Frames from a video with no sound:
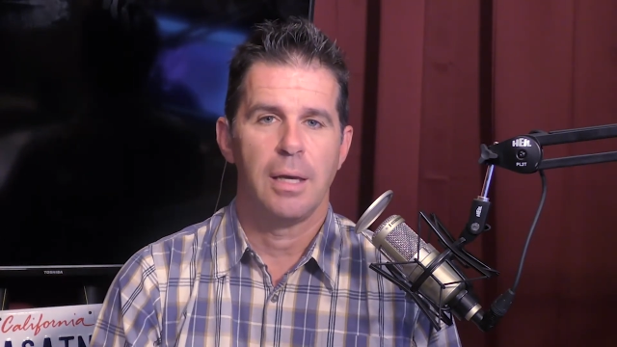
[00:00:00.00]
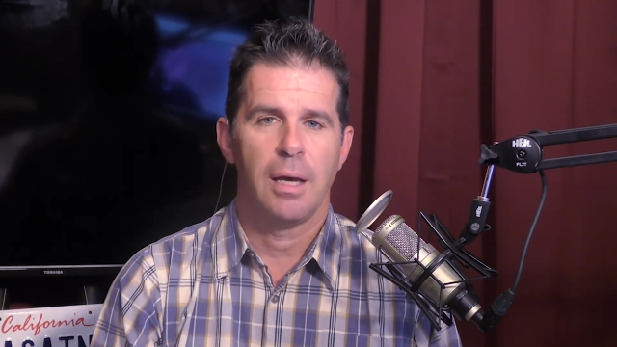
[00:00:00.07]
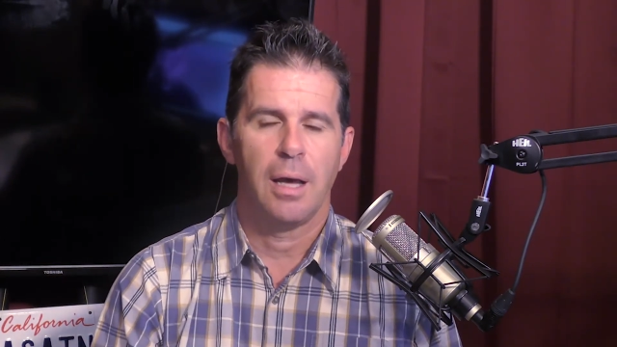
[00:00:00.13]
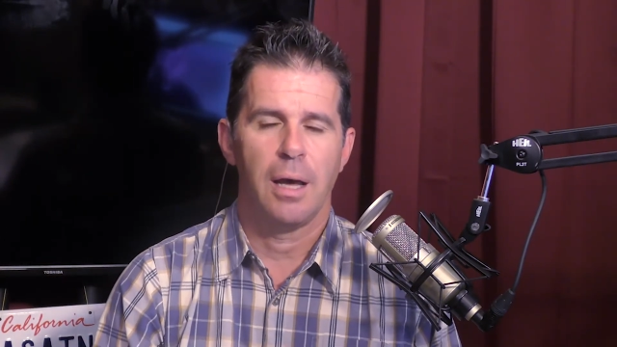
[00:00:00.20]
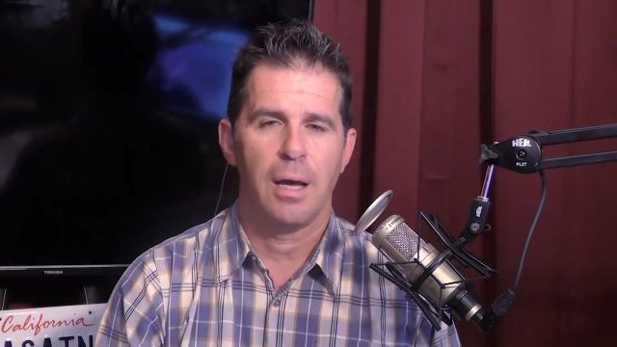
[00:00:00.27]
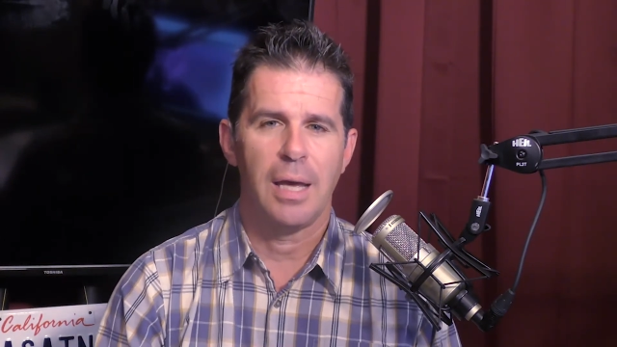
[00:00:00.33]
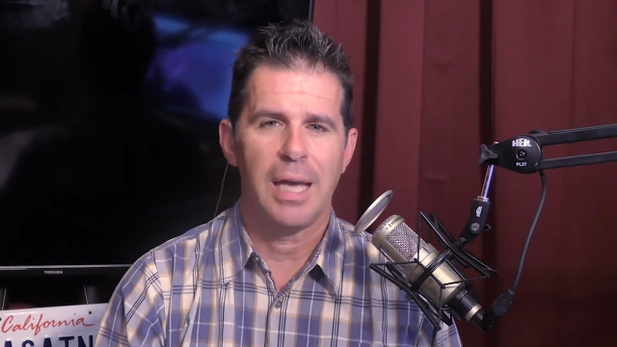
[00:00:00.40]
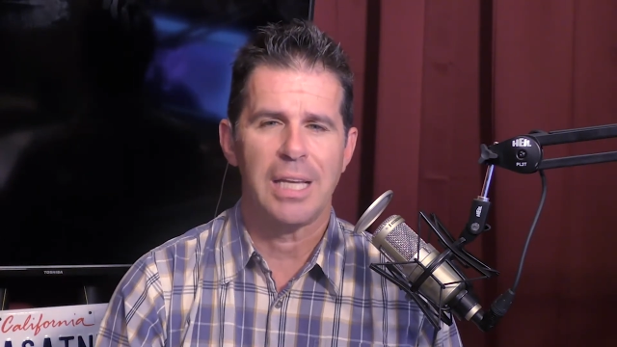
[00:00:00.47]

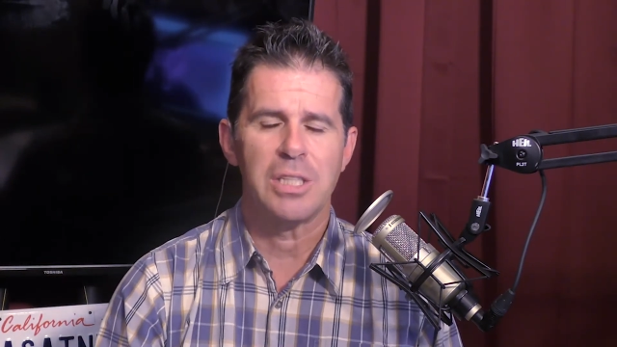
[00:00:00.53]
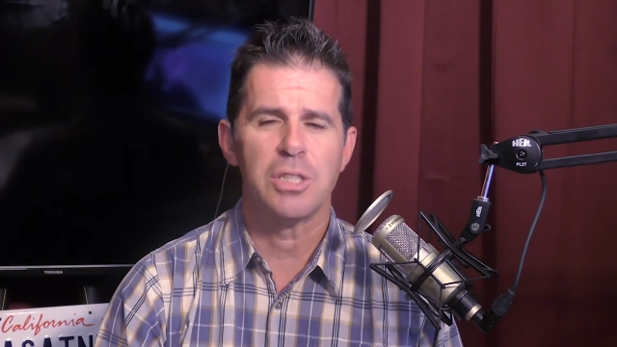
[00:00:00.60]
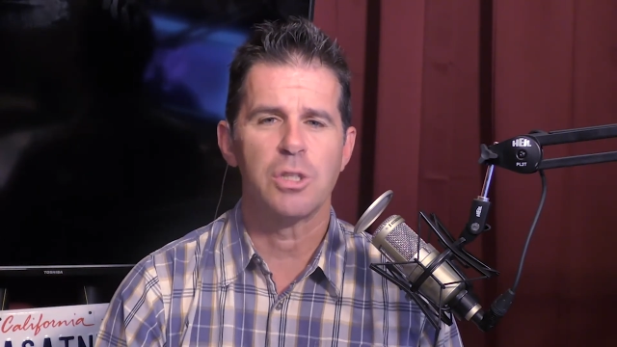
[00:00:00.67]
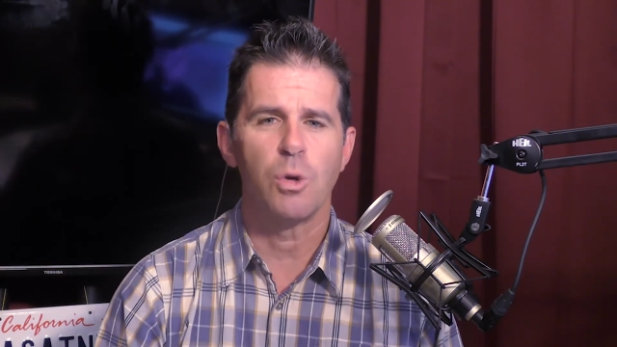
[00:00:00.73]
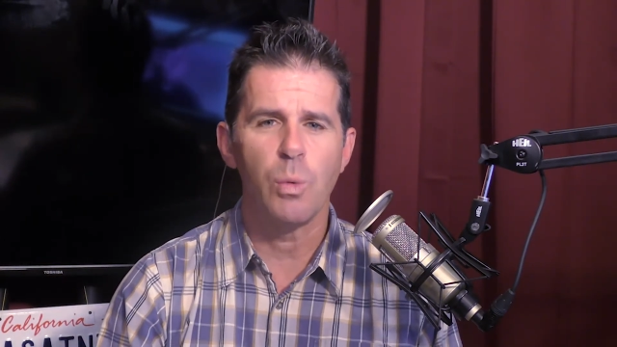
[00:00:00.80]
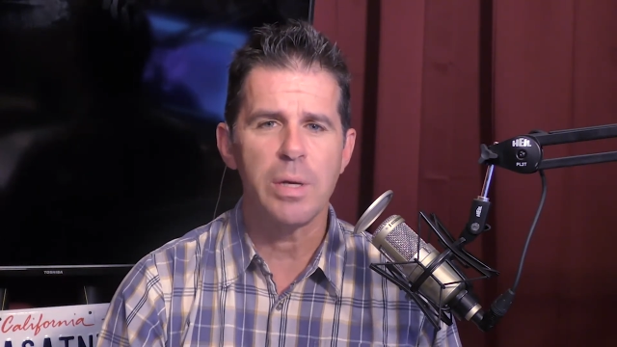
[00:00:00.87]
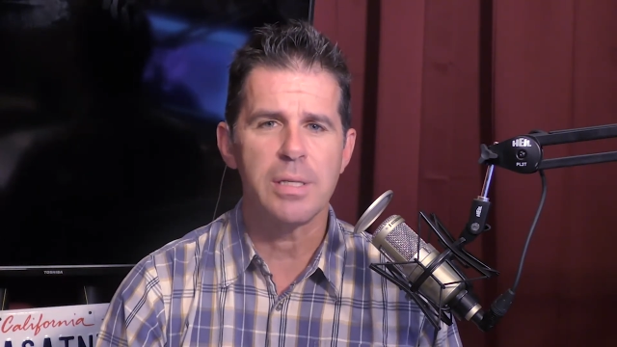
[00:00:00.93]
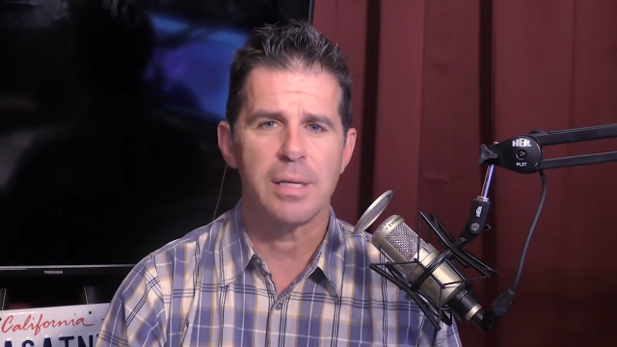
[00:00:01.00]

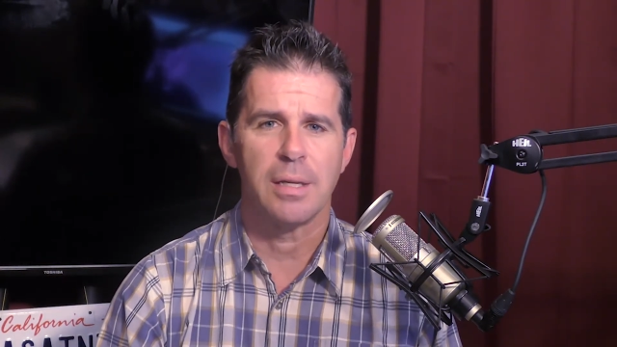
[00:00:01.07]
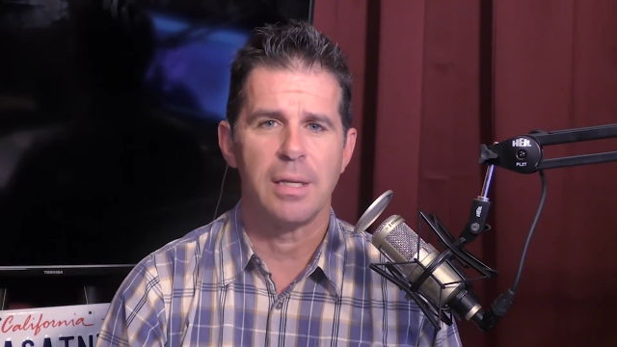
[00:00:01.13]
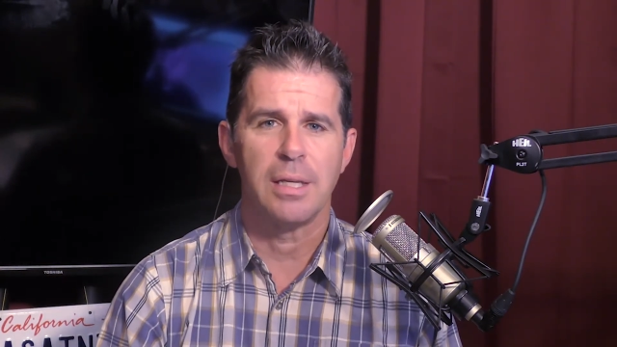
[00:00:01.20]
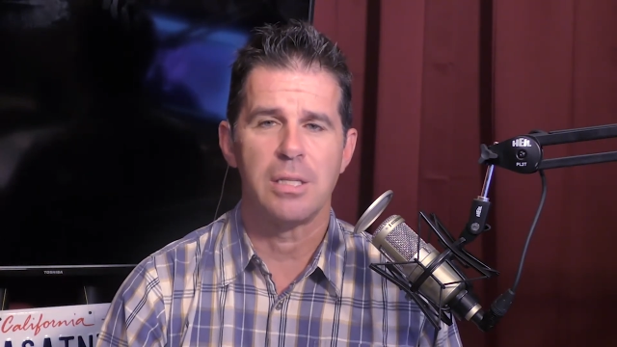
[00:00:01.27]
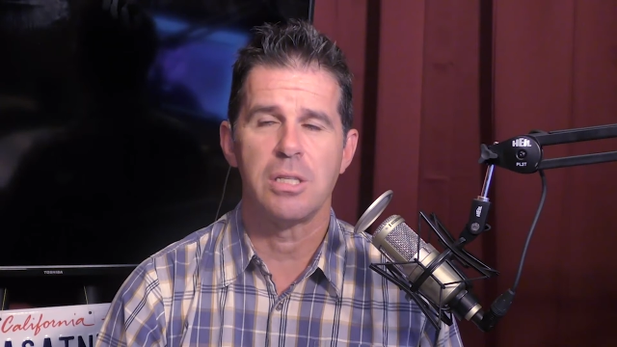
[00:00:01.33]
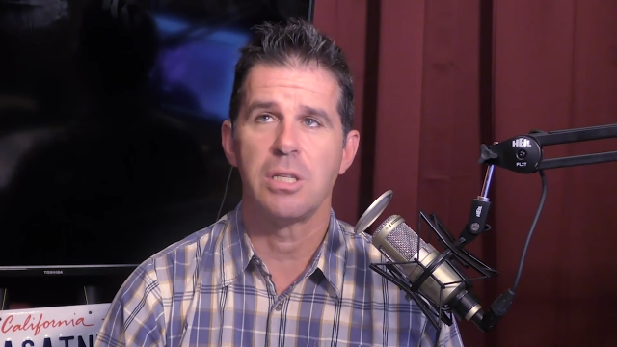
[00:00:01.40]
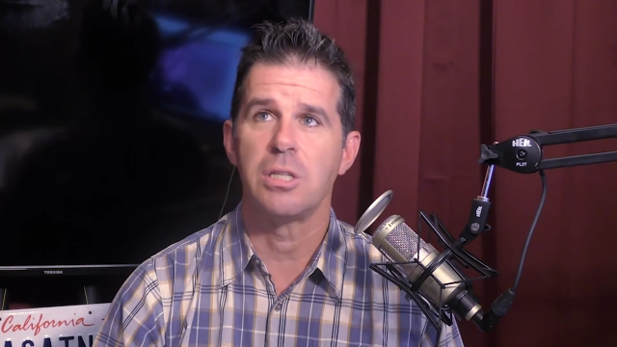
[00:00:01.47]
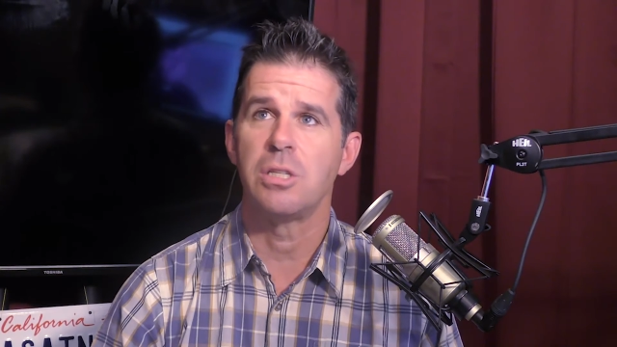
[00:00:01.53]
Exquisite.
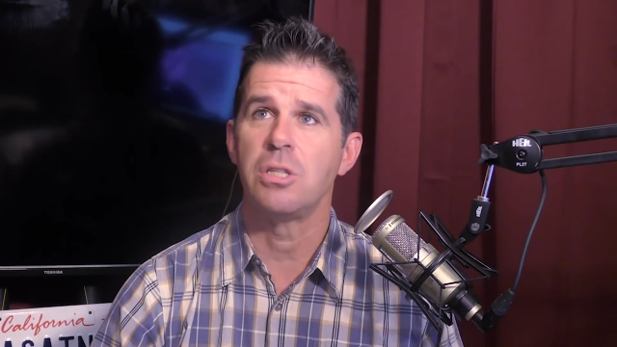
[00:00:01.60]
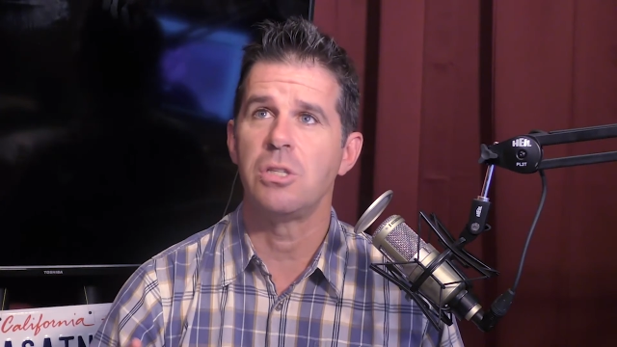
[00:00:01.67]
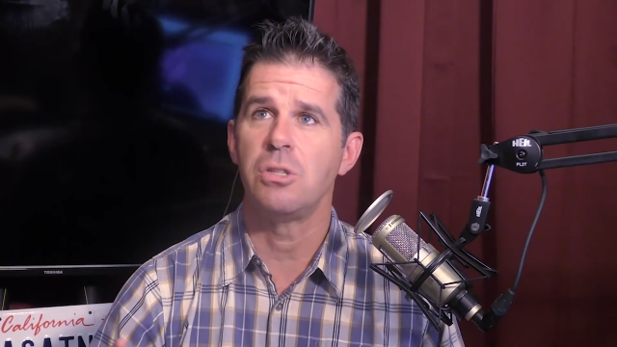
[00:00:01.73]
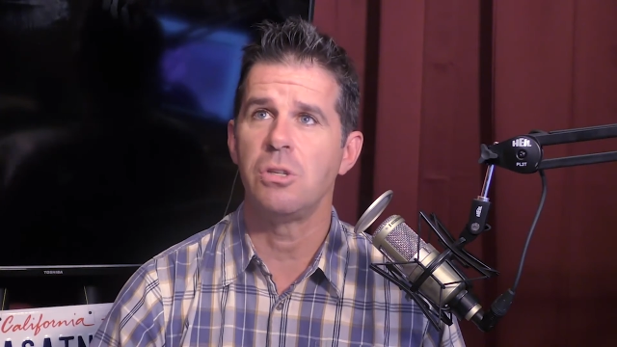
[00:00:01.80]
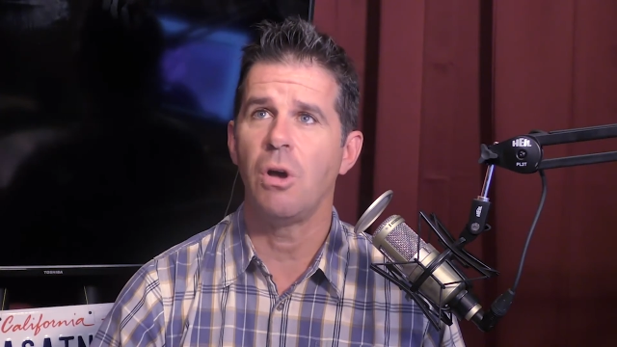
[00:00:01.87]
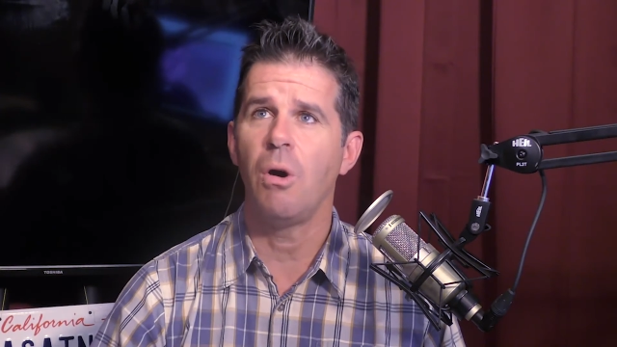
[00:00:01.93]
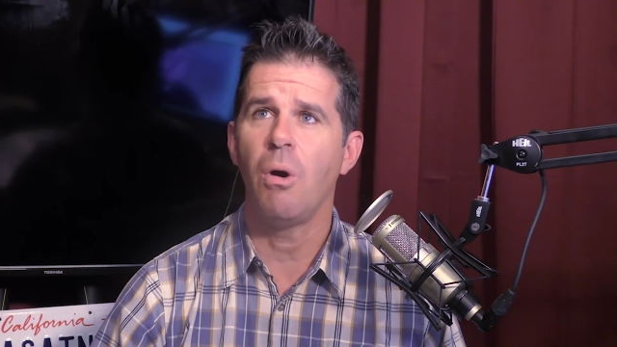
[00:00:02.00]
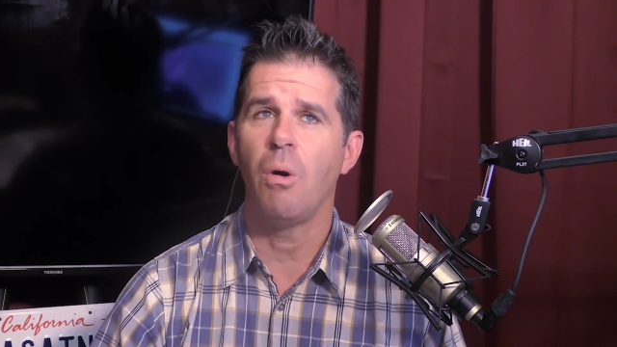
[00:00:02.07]
It's just
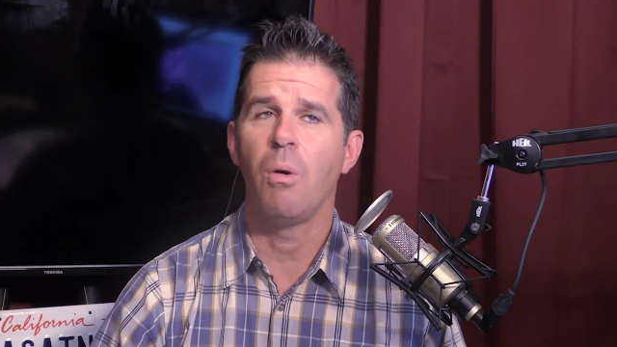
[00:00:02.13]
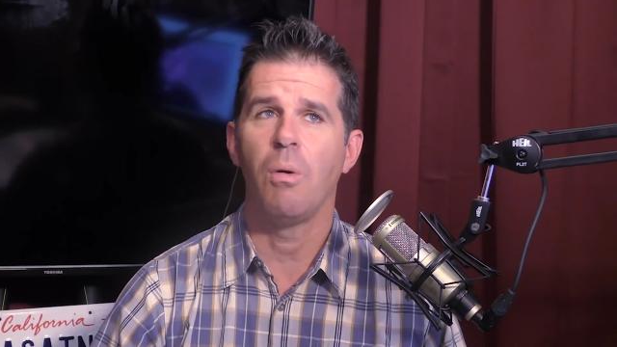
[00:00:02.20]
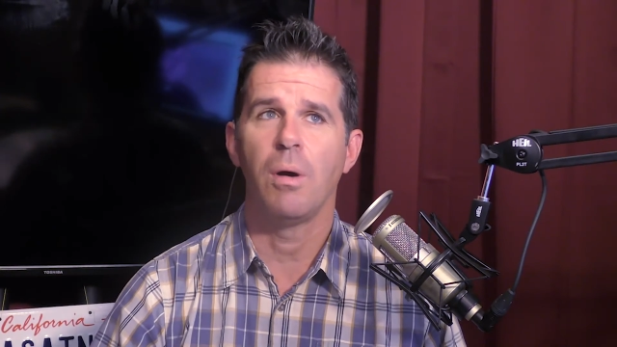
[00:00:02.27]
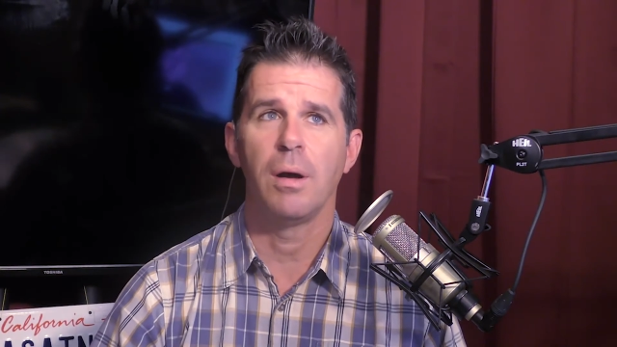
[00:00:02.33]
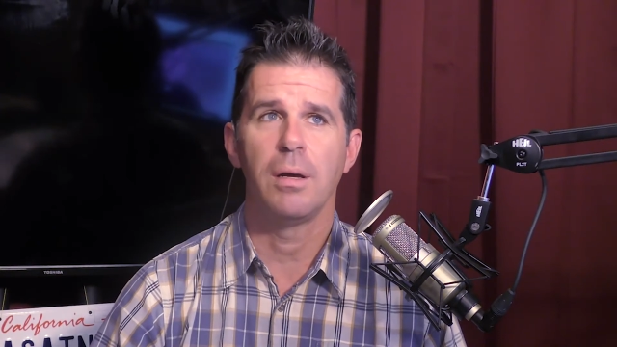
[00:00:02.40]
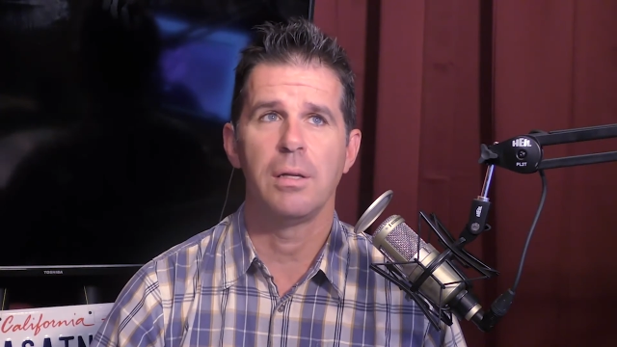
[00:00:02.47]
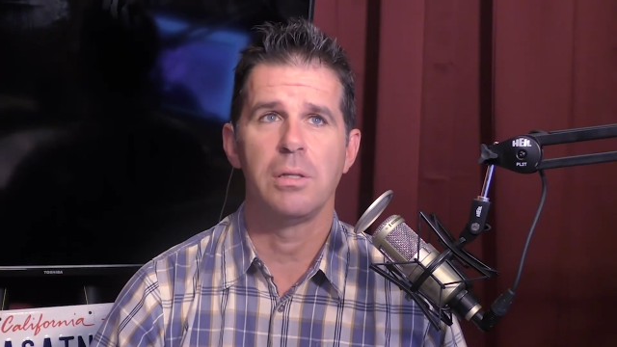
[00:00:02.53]
so